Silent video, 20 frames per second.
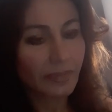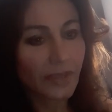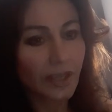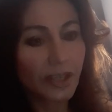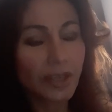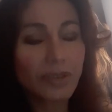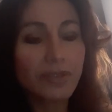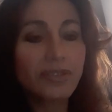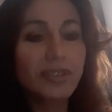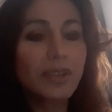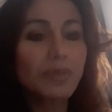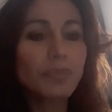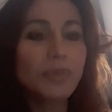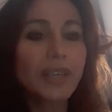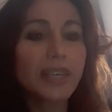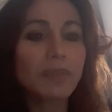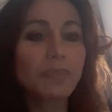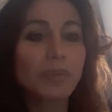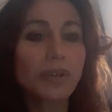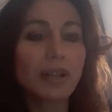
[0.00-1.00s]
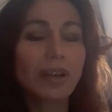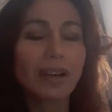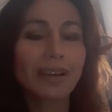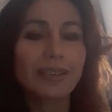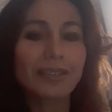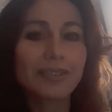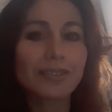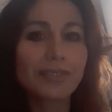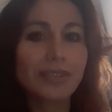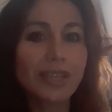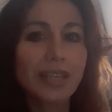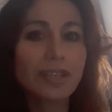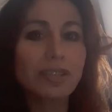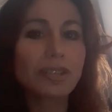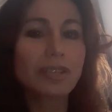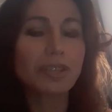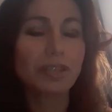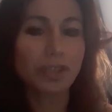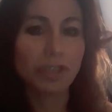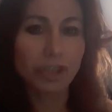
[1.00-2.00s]
Now, some people are such
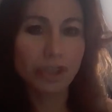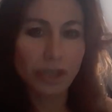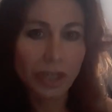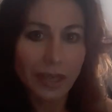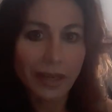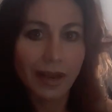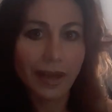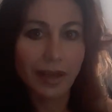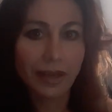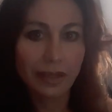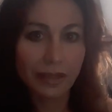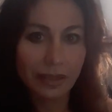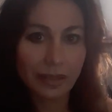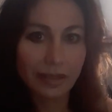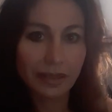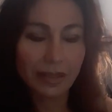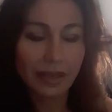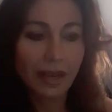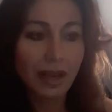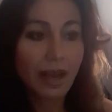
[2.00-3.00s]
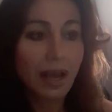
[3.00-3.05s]
shitheads.